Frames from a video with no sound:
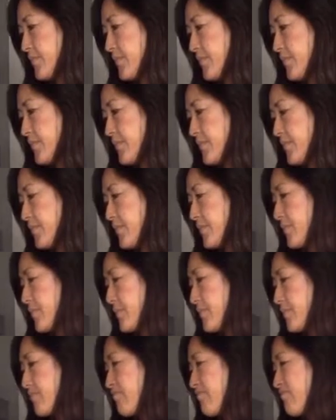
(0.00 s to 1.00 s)

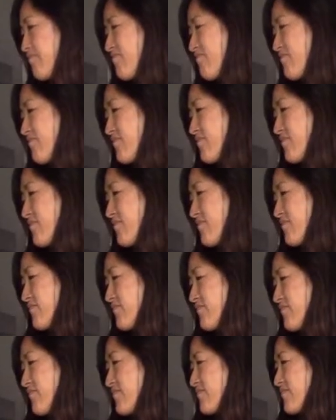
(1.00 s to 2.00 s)

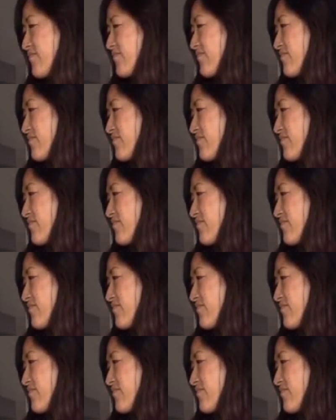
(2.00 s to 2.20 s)
(no one is talking)